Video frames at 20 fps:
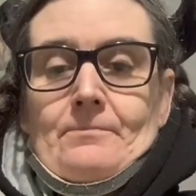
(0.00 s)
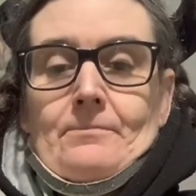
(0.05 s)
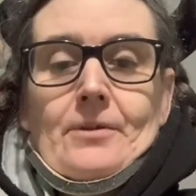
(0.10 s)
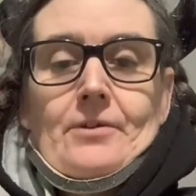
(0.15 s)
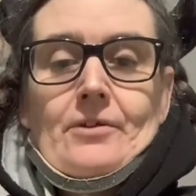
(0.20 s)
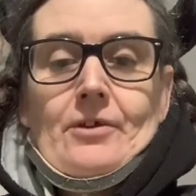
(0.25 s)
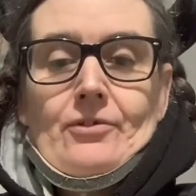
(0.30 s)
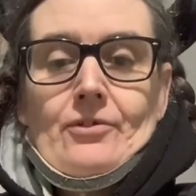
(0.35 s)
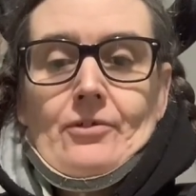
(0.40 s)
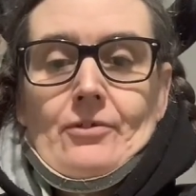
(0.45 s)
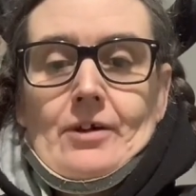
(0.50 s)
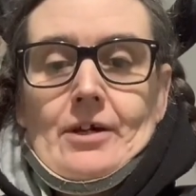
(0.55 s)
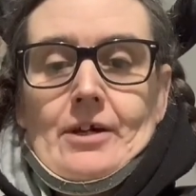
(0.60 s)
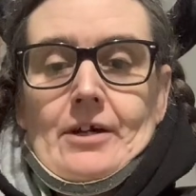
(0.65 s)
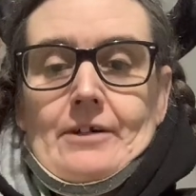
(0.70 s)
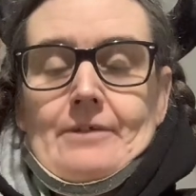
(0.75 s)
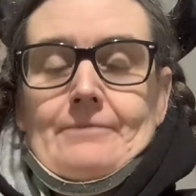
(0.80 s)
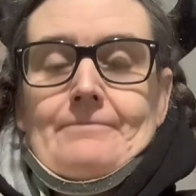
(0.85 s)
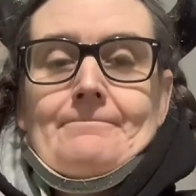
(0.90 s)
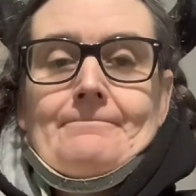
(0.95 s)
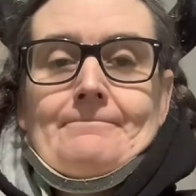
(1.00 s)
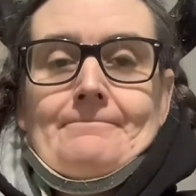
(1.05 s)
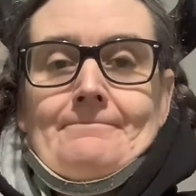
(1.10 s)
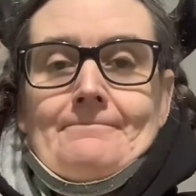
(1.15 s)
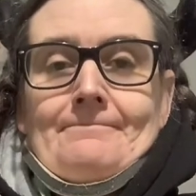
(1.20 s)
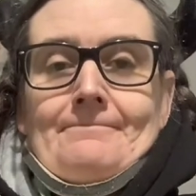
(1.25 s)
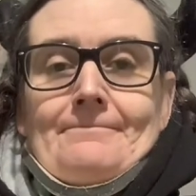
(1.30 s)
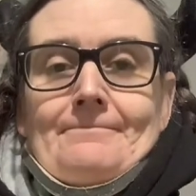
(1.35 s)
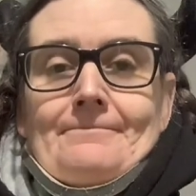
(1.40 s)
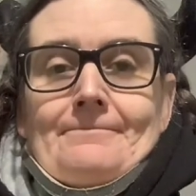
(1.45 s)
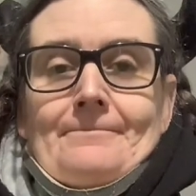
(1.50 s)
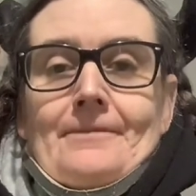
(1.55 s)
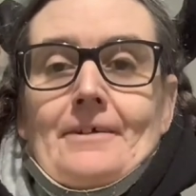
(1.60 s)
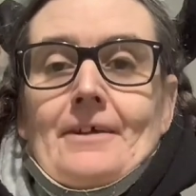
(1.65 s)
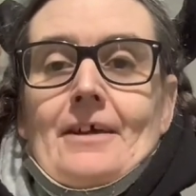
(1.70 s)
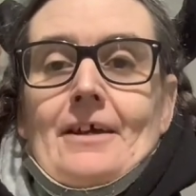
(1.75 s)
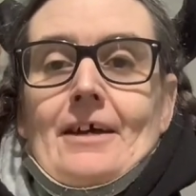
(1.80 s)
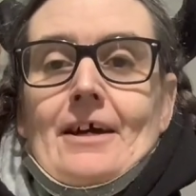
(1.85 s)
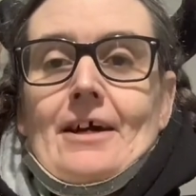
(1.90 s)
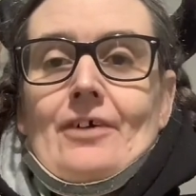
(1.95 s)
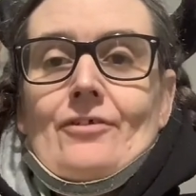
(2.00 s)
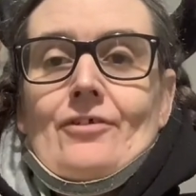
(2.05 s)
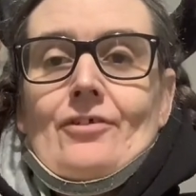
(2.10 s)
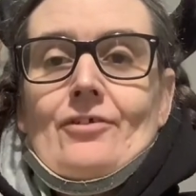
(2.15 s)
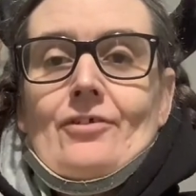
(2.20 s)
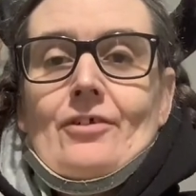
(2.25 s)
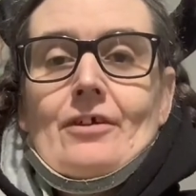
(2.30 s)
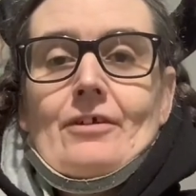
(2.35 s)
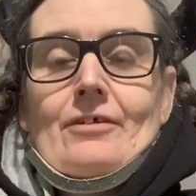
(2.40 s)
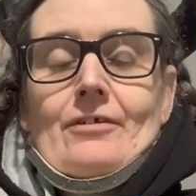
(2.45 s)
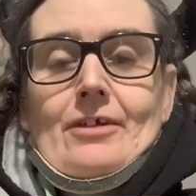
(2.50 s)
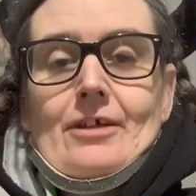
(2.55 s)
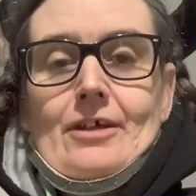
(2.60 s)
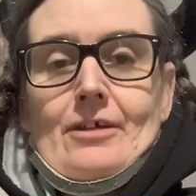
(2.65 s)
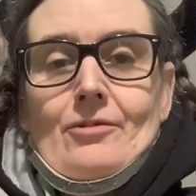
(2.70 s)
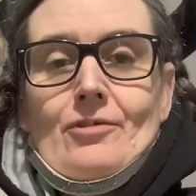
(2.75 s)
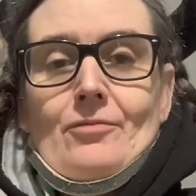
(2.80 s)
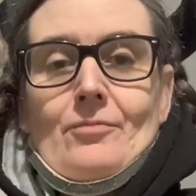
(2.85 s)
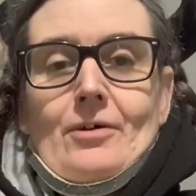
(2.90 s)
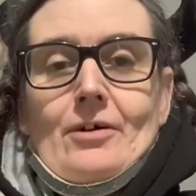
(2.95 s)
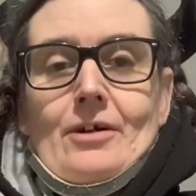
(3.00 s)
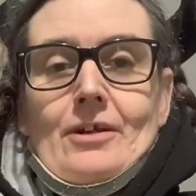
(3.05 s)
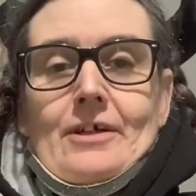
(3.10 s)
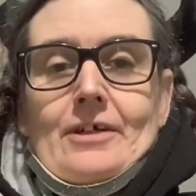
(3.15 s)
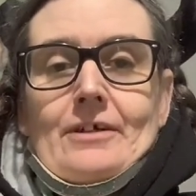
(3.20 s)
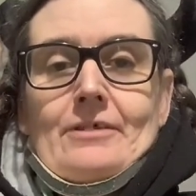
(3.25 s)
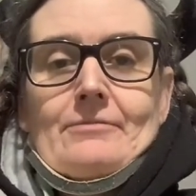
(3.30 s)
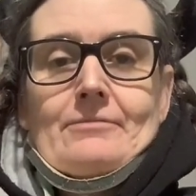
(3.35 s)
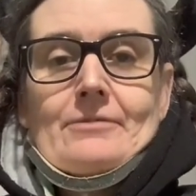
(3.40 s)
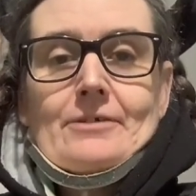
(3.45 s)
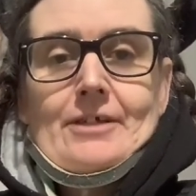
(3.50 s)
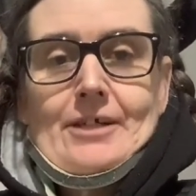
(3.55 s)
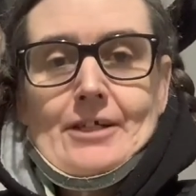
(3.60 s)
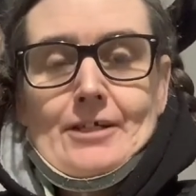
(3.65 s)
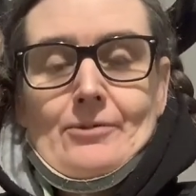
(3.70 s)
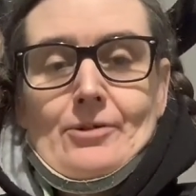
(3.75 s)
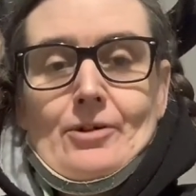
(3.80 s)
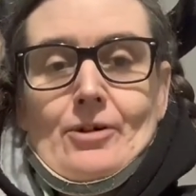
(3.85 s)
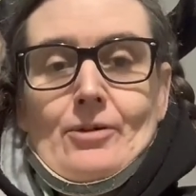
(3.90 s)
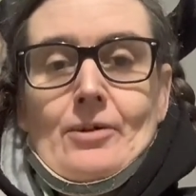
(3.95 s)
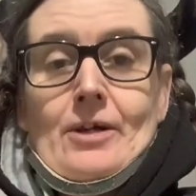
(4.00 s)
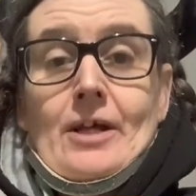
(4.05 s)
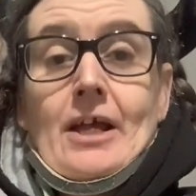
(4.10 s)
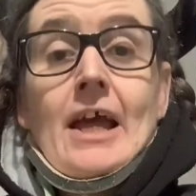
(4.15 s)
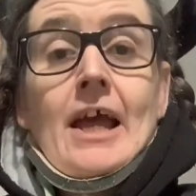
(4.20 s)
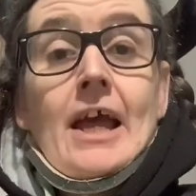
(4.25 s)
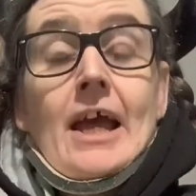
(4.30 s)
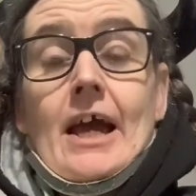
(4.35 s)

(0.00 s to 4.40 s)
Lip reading: But that's okay. As I said, keep smiling, keep going.